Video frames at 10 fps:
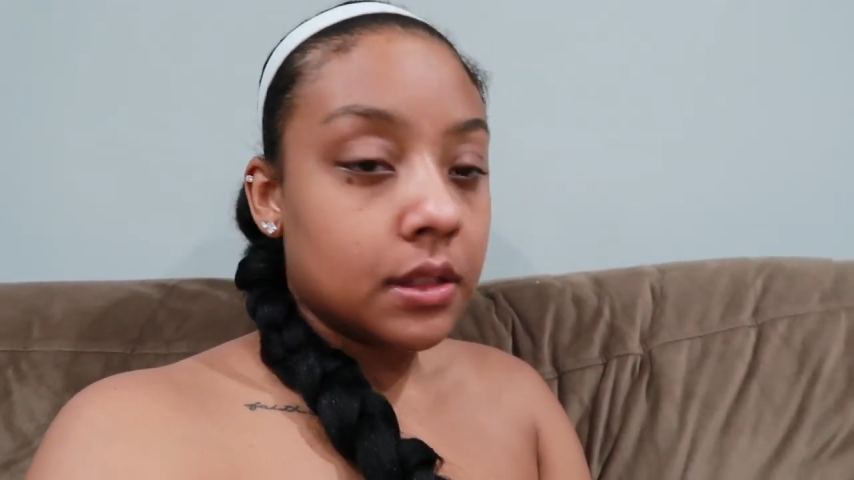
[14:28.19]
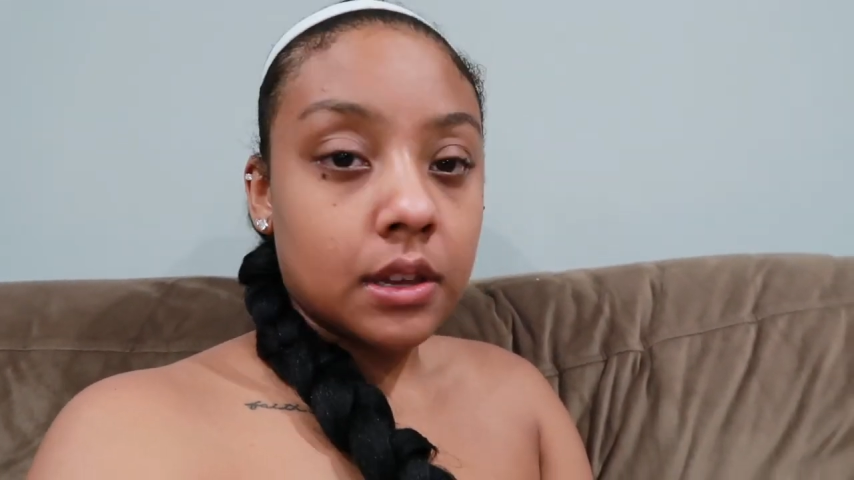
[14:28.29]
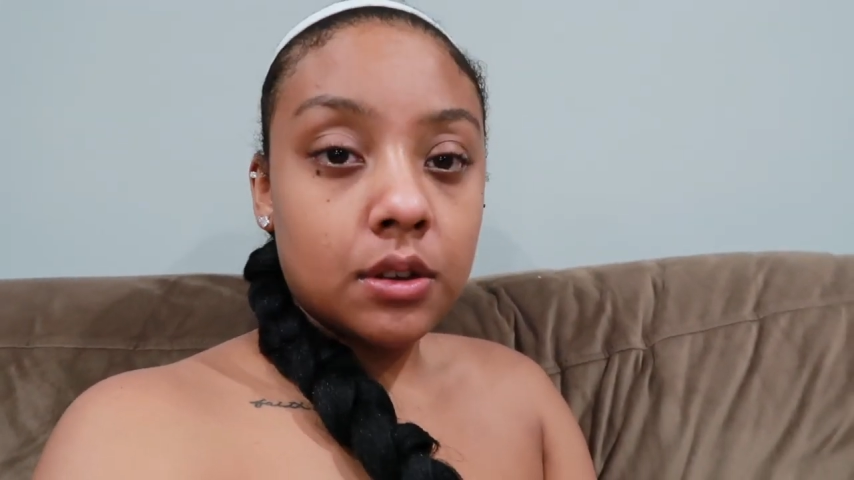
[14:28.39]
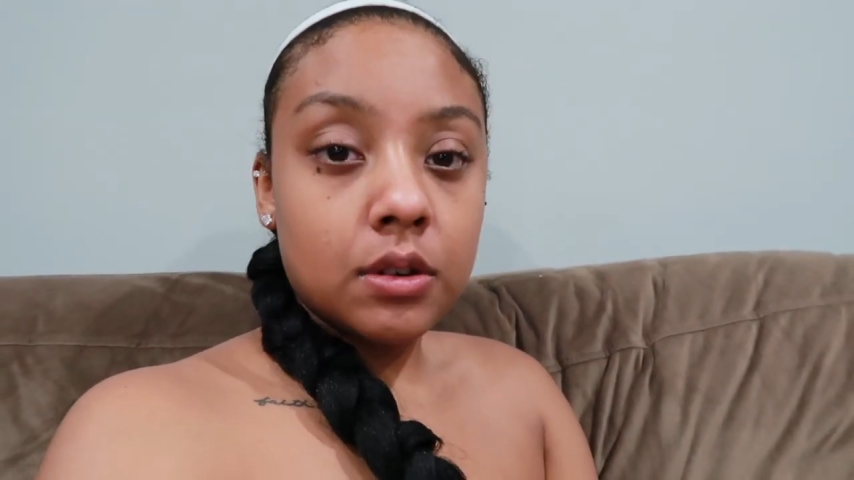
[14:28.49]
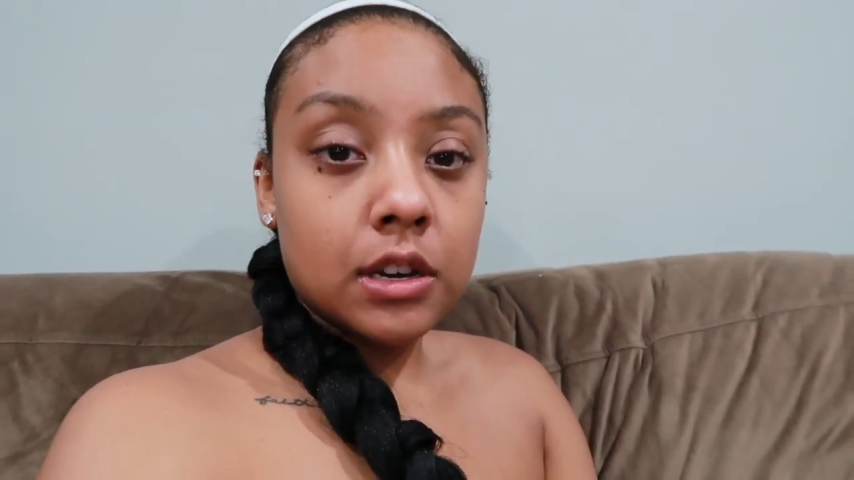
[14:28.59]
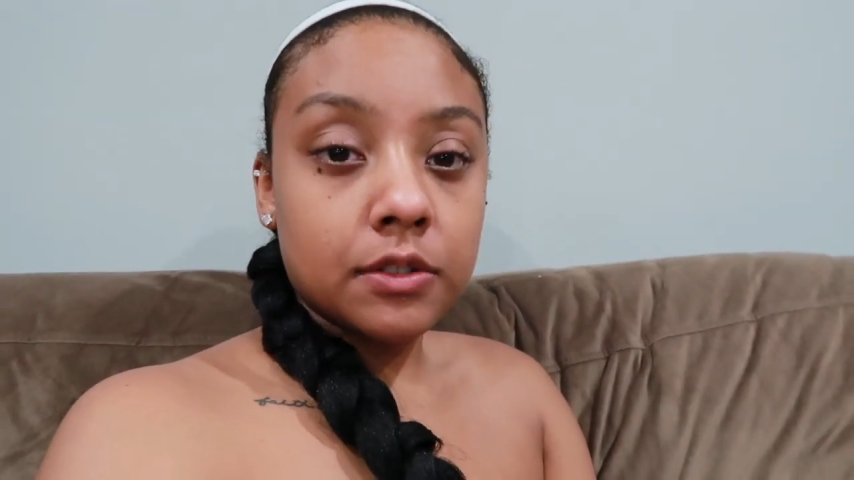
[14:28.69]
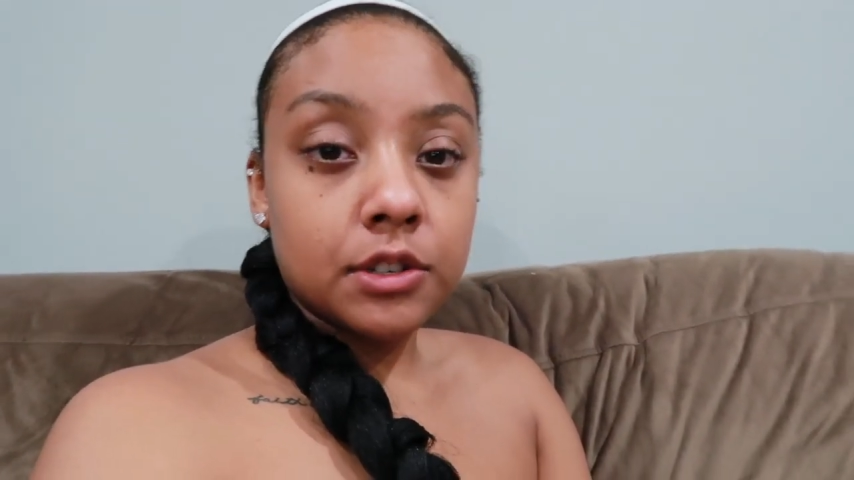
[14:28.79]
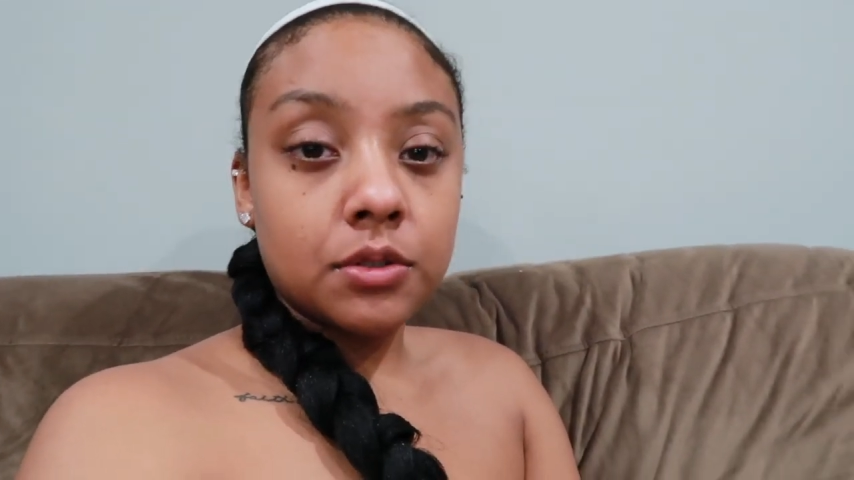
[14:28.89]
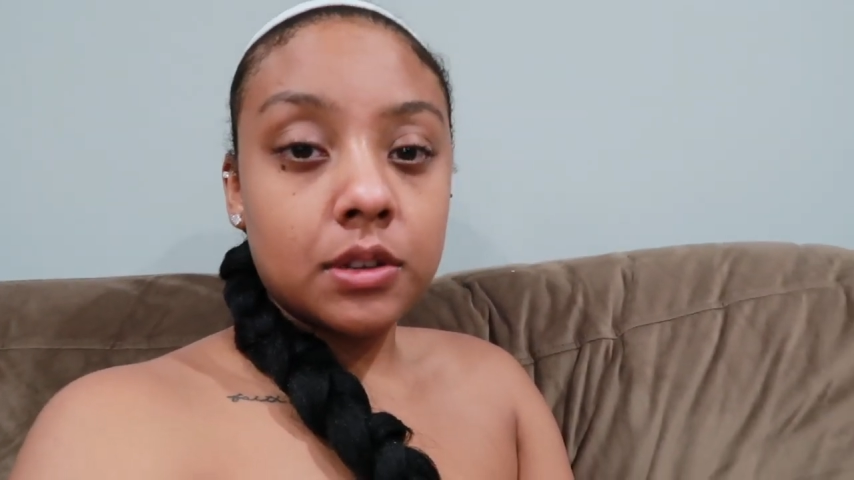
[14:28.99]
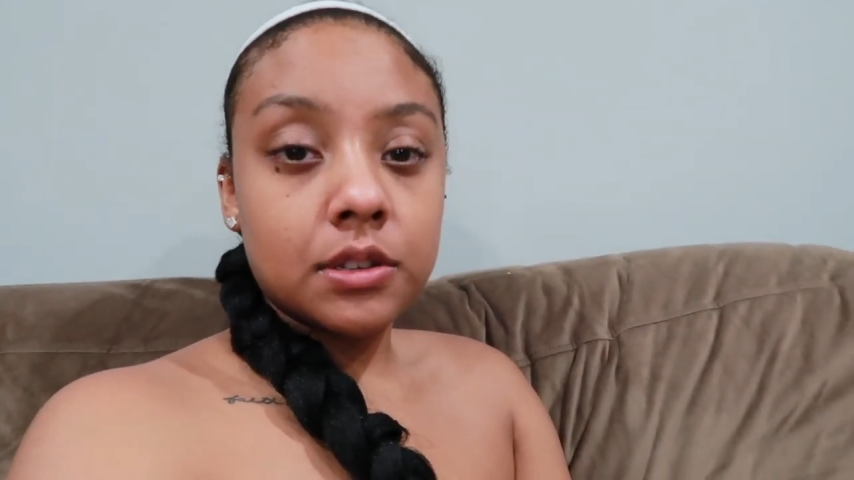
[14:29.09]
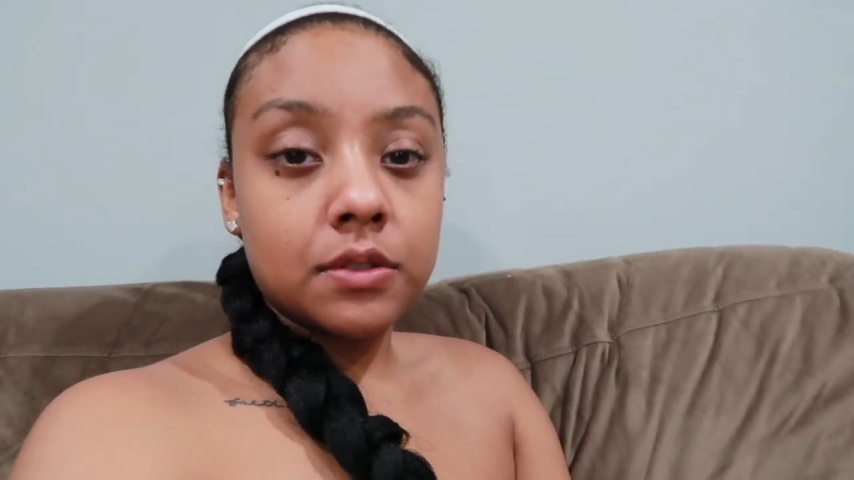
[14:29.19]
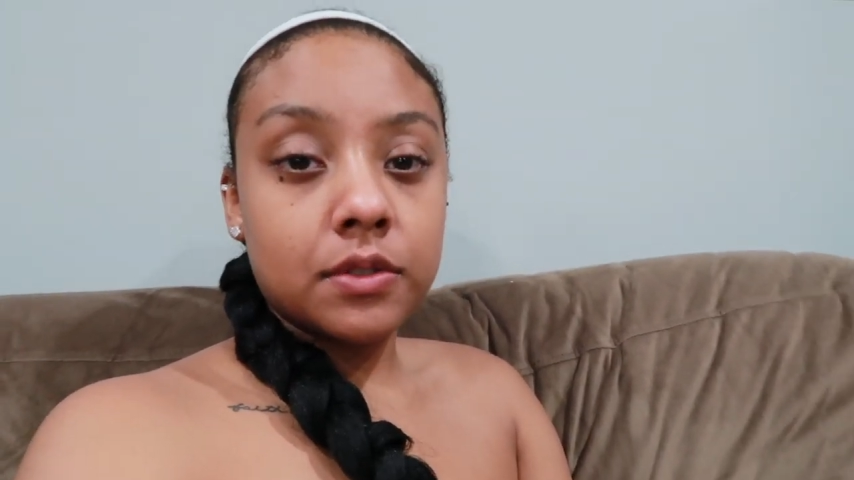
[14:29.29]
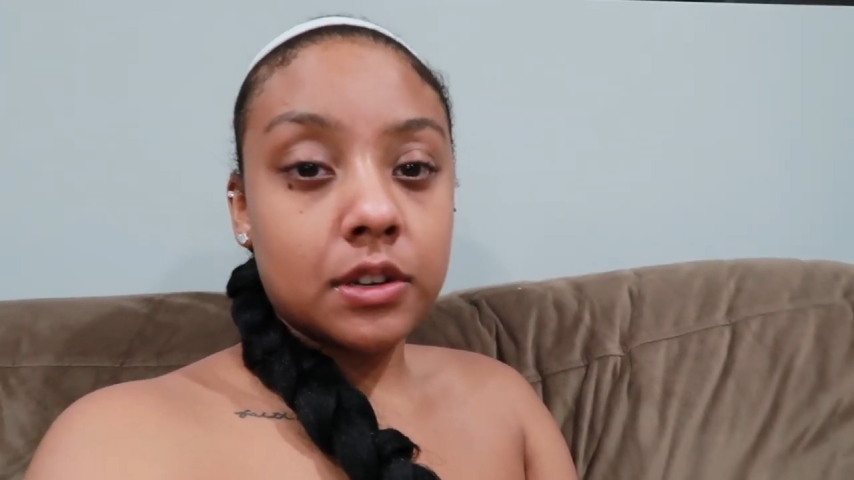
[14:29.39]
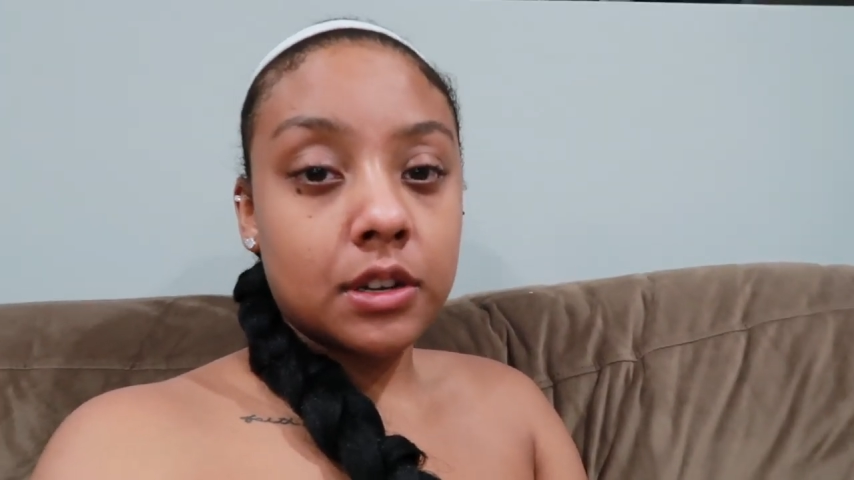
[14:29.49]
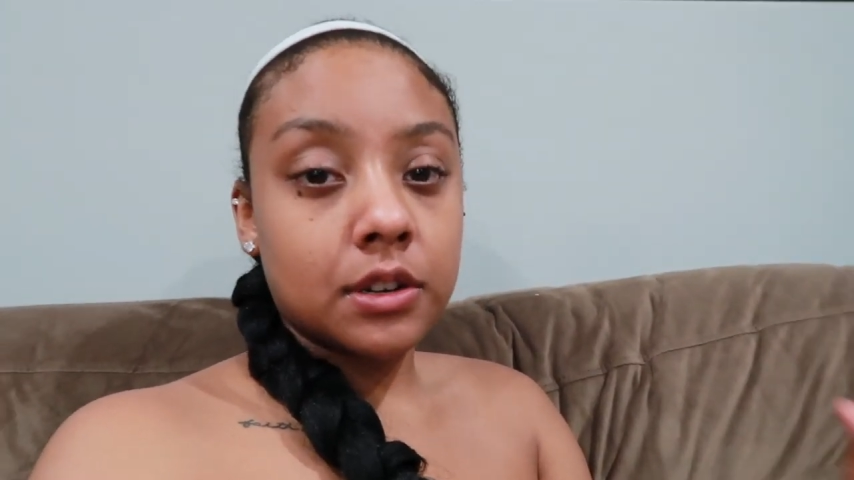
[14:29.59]
thank you guys for tuning into the
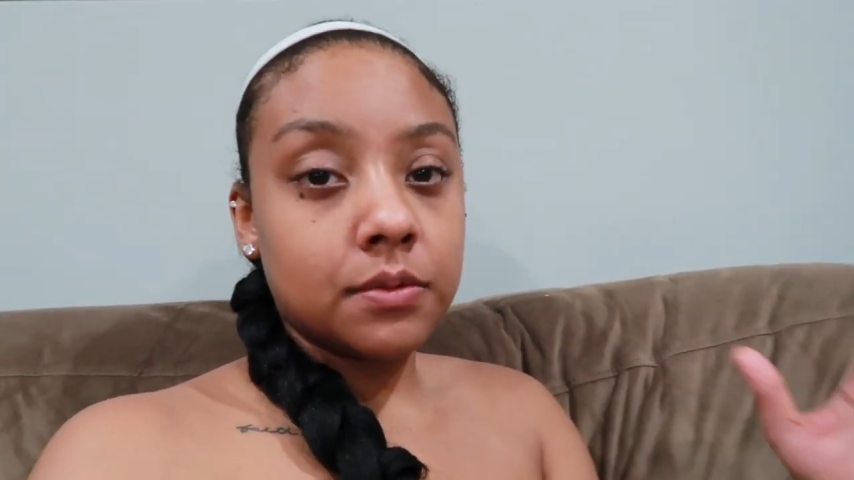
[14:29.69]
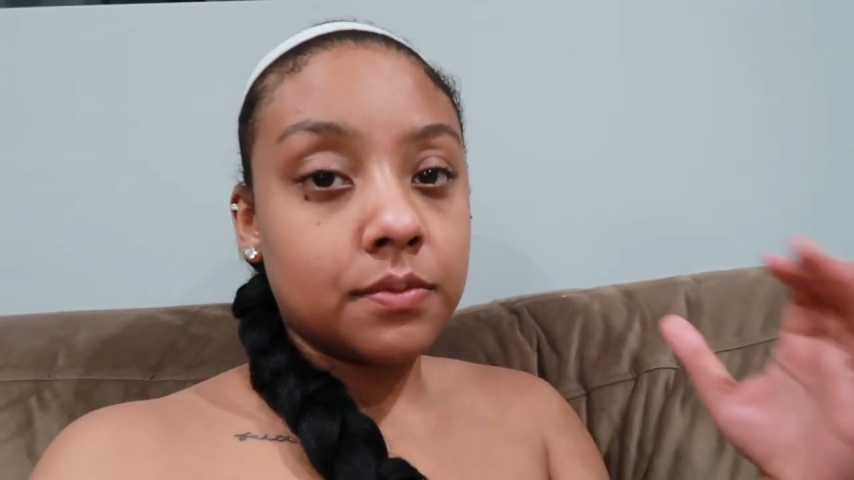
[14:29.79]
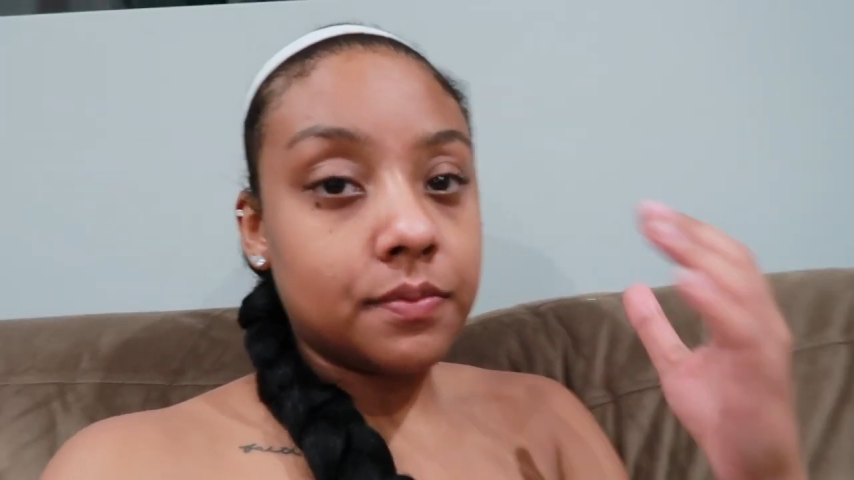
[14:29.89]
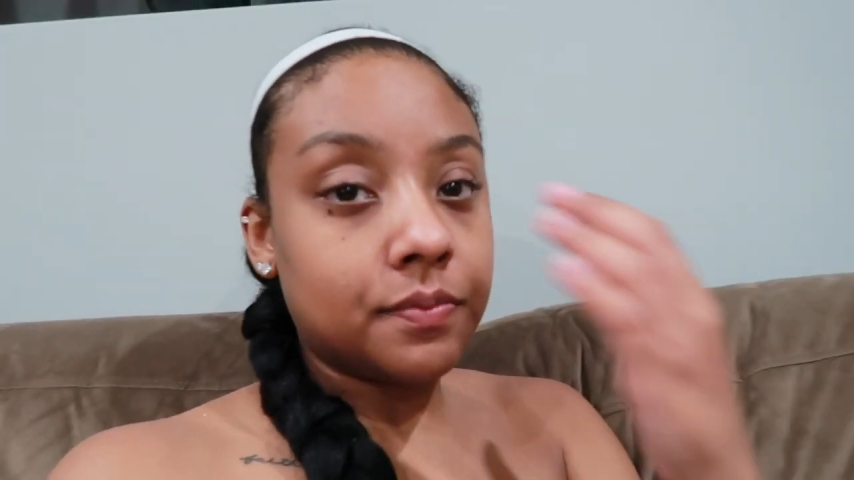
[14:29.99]
video.